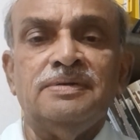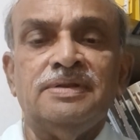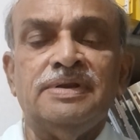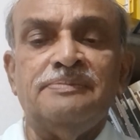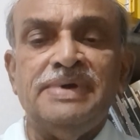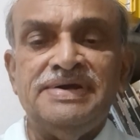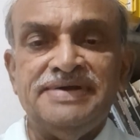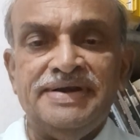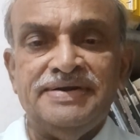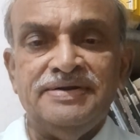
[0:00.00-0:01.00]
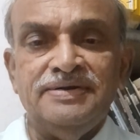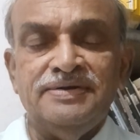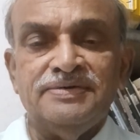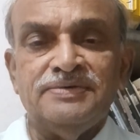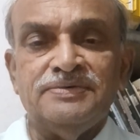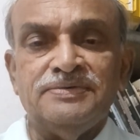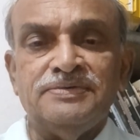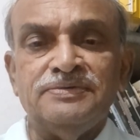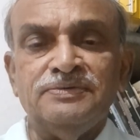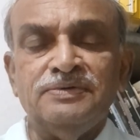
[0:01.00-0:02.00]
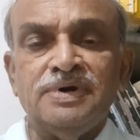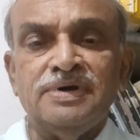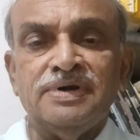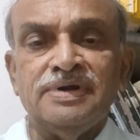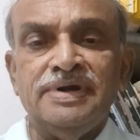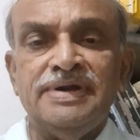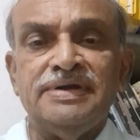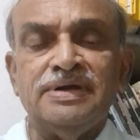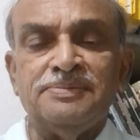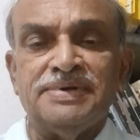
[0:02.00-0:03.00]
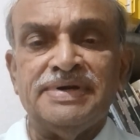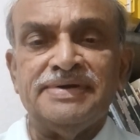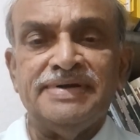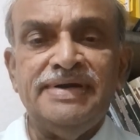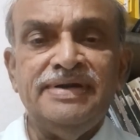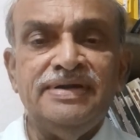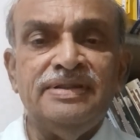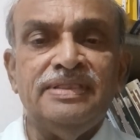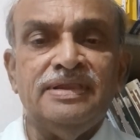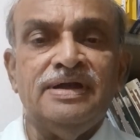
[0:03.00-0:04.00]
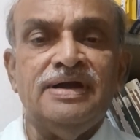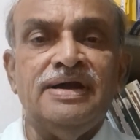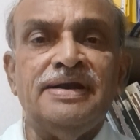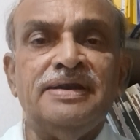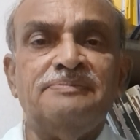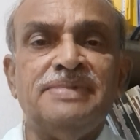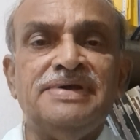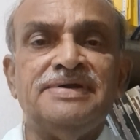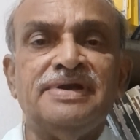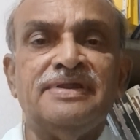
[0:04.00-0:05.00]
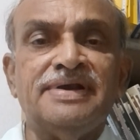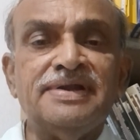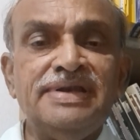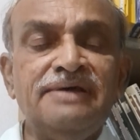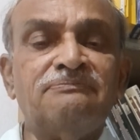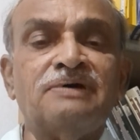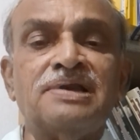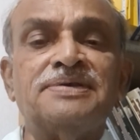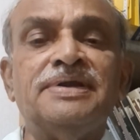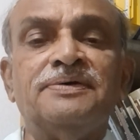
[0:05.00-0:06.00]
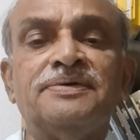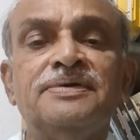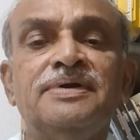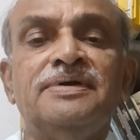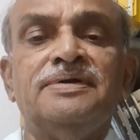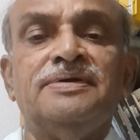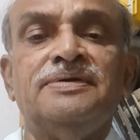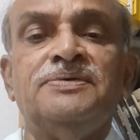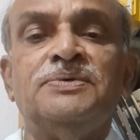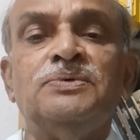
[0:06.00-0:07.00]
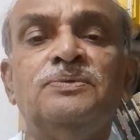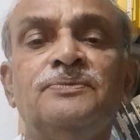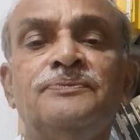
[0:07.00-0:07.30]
the patient to get obstructed, and patient suddenly falls down due to